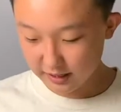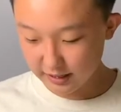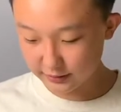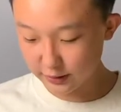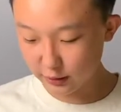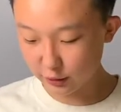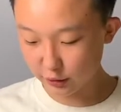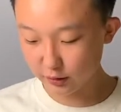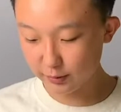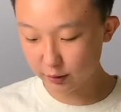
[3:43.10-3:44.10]
And so you're
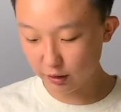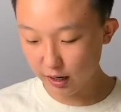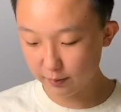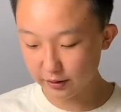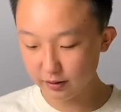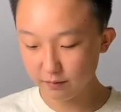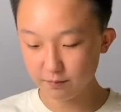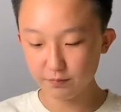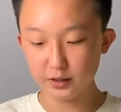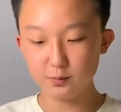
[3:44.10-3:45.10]
going to be grabbing
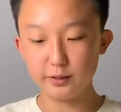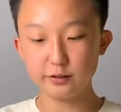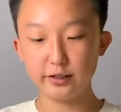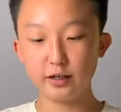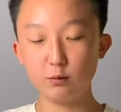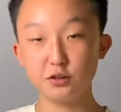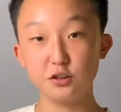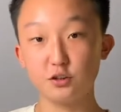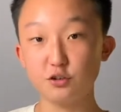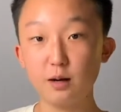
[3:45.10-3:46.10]
this piece right here, which is
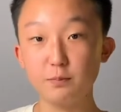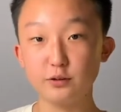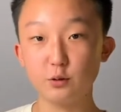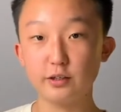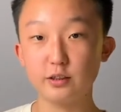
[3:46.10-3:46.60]
a trapezoid.